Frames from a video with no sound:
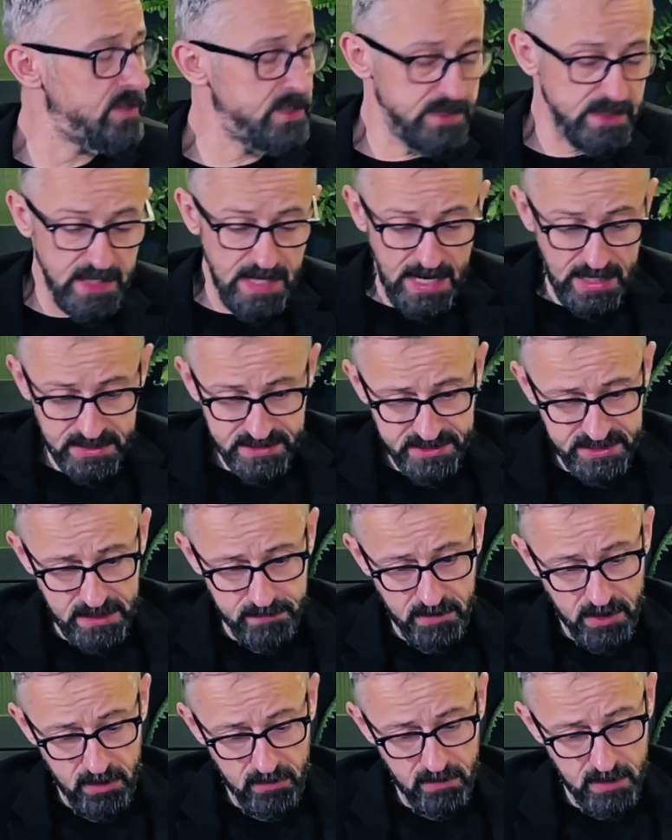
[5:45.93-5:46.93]
and
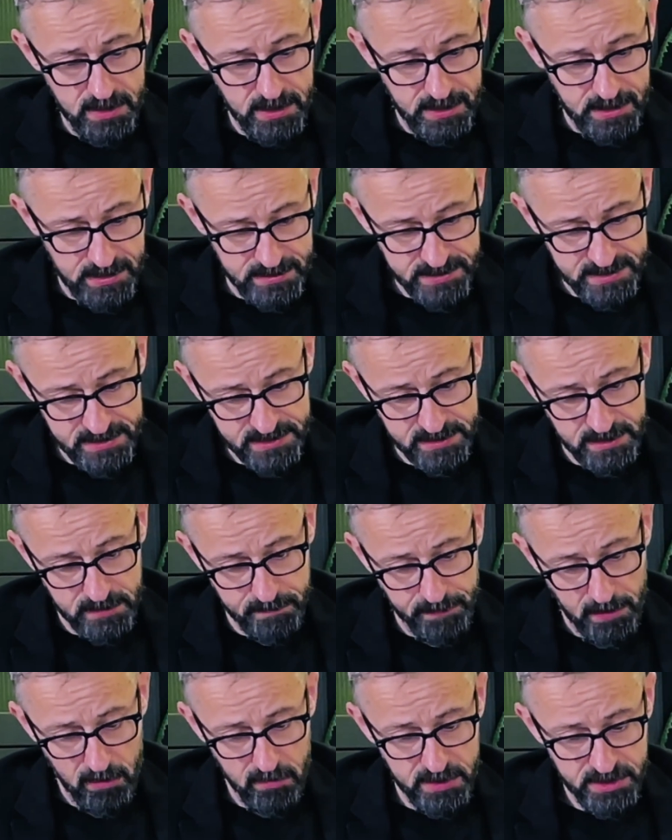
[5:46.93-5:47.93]
Axiemo says that
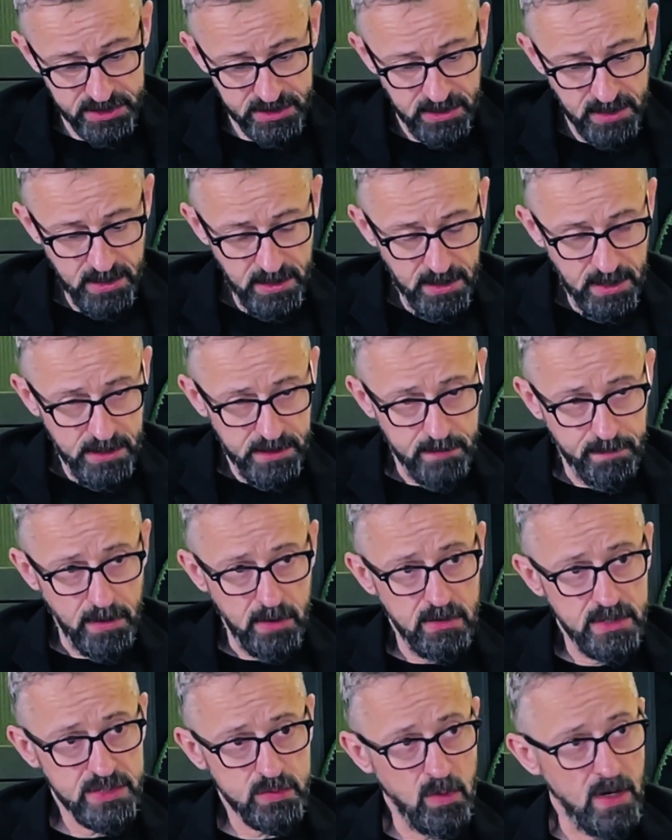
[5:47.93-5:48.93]
the
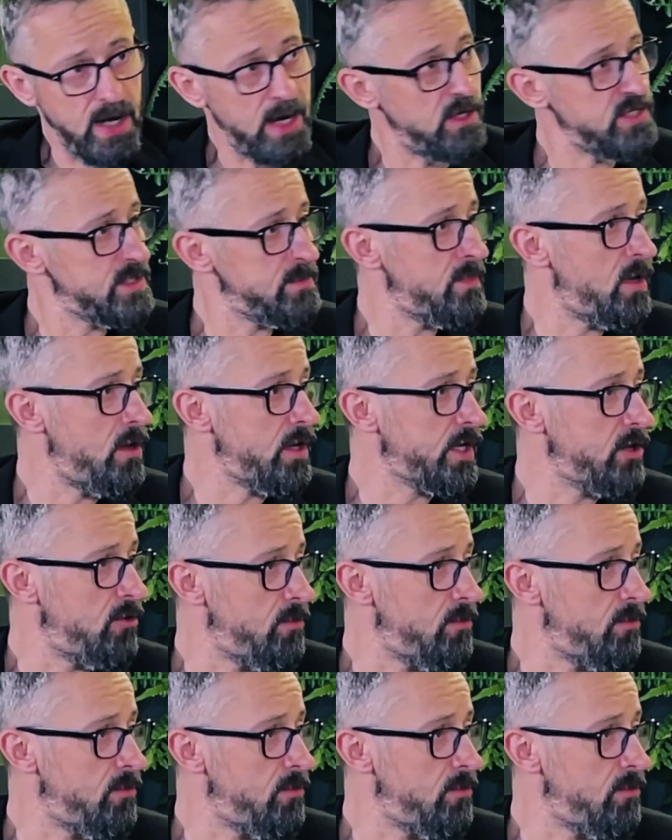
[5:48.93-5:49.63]
Polish warehousing market